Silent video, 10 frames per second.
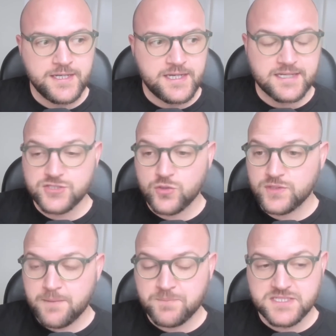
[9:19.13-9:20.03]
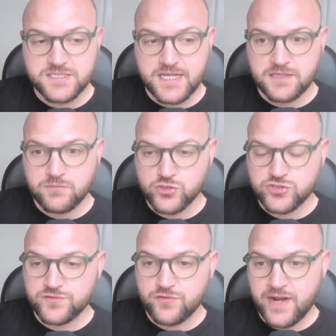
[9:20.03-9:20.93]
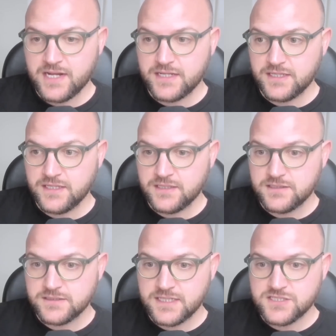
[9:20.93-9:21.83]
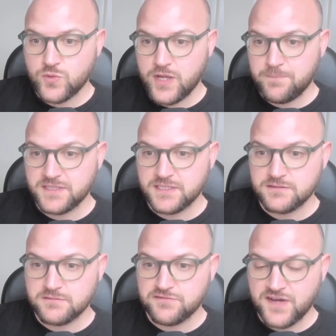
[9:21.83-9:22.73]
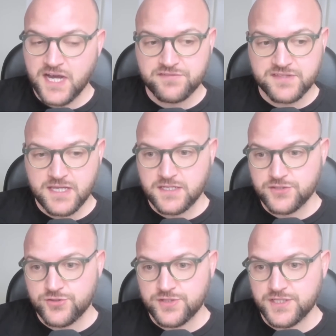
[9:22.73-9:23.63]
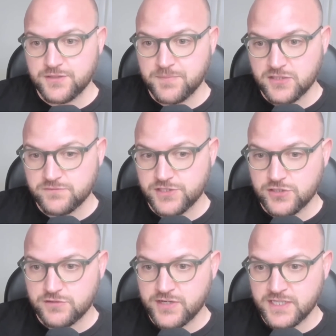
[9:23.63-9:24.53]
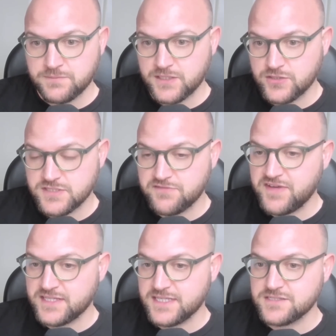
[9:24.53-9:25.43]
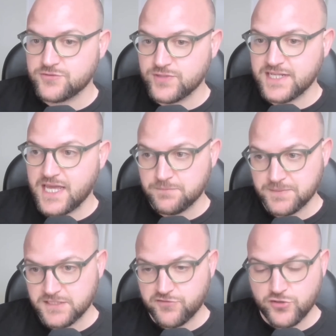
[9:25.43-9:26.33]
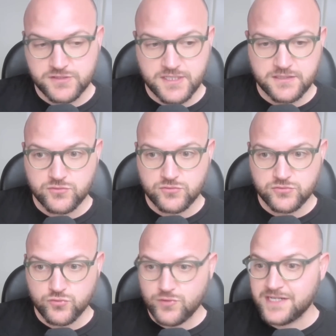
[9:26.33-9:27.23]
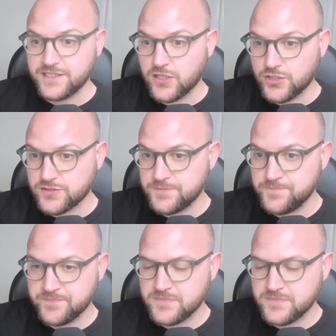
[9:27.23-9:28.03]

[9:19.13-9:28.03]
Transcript: And so what happens is that most of the rally tends to happen in 5, 10, and 30-year part of the curve, right? Because the Fed isn't really helping the front end to rally a lot.